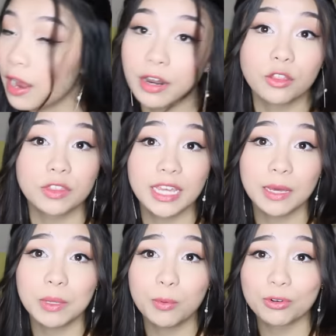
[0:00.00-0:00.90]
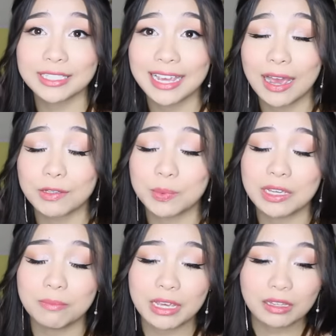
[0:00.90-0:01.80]
Another thing, people were saying I was
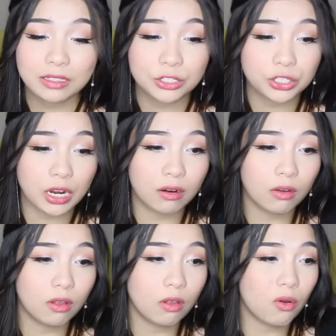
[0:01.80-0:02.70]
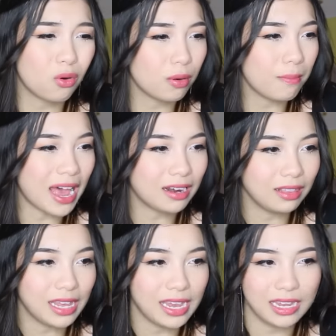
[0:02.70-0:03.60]
being mean to Cheryl or
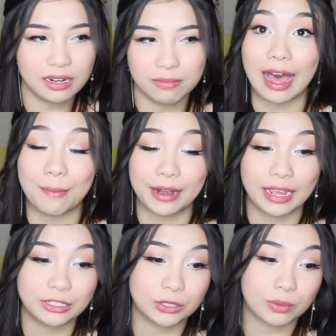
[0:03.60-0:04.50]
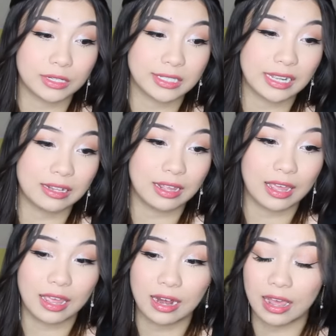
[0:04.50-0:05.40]
Madelaine, um, and I just want to say to
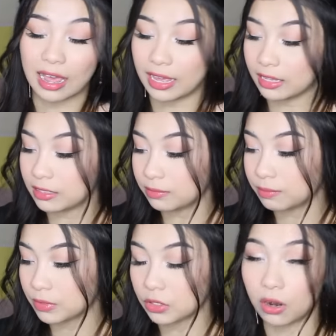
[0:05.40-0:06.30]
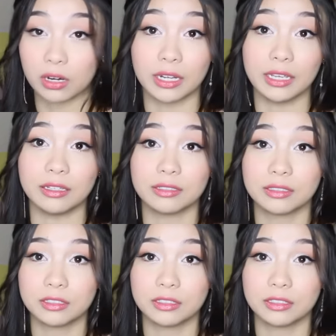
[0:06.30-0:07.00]
that, I'm sorry.